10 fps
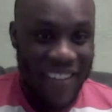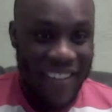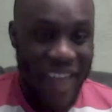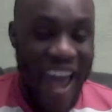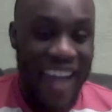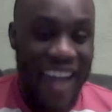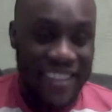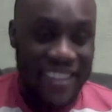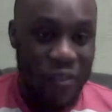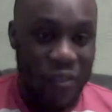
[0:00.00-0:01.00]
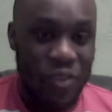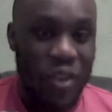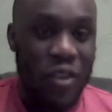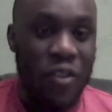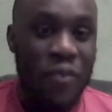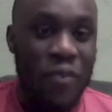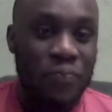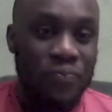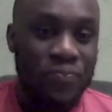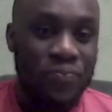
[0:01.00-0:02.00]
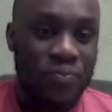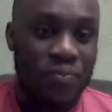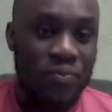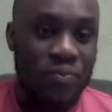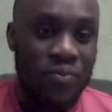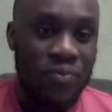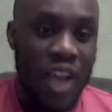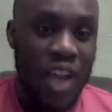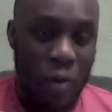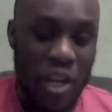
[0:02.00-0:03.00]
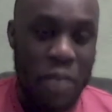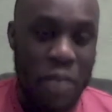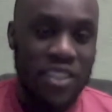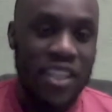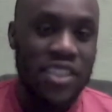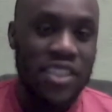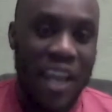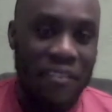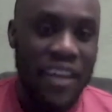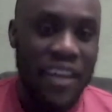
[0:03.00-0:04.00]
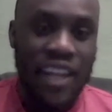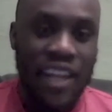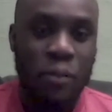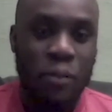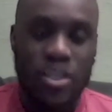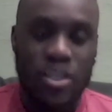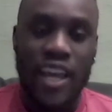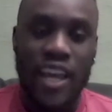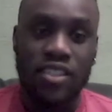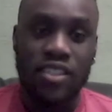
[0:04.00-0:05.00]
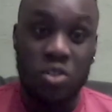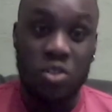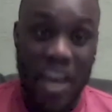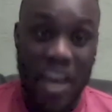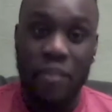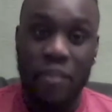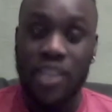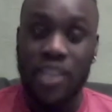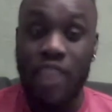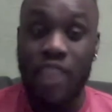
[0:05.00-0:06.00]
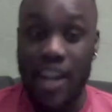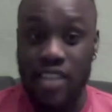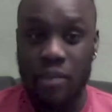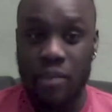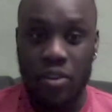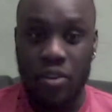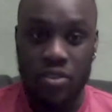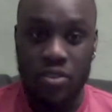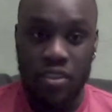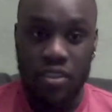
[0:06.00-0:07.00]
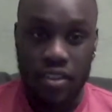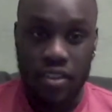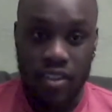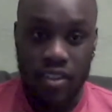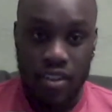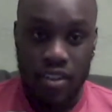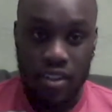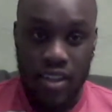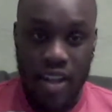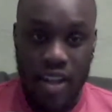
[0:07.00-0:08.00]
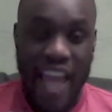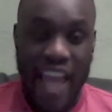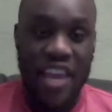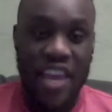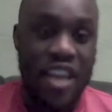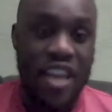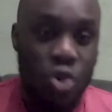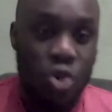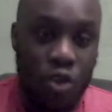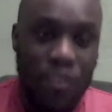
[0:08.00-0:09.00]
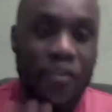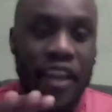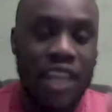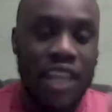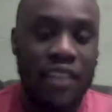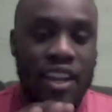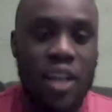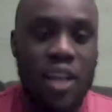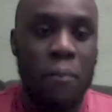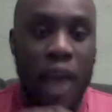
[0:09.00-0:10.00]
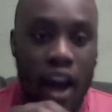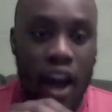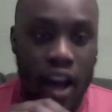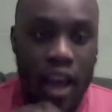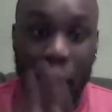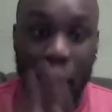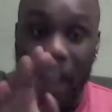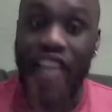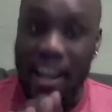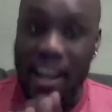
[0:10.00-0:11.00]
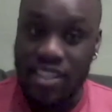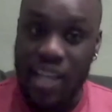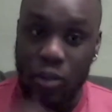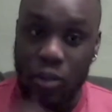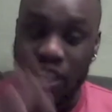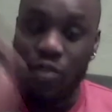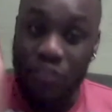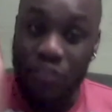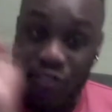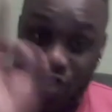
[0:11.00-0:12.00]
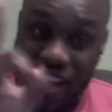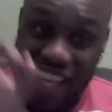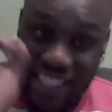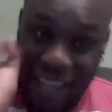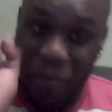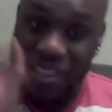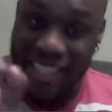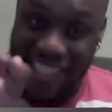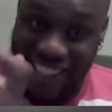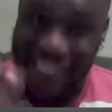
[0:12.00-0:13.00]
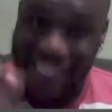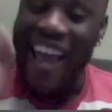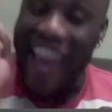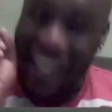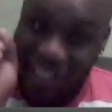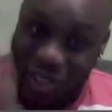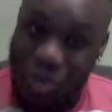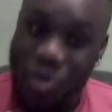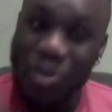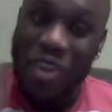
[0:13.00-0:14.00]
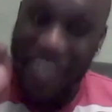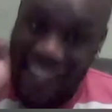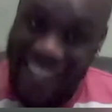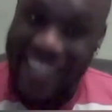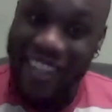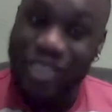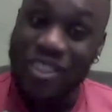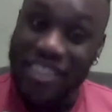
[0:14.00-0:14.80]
Like, it's gonna be a shame when the first of them leaves. When you mention Xavi, Iniesta, Busquets, you have to mention them right next to them, you know? Like, it's cool if you think Xavi and Iniesta are better, but they're right next to them. Because they've won 3 Champions Leagues and 2 La Ligas.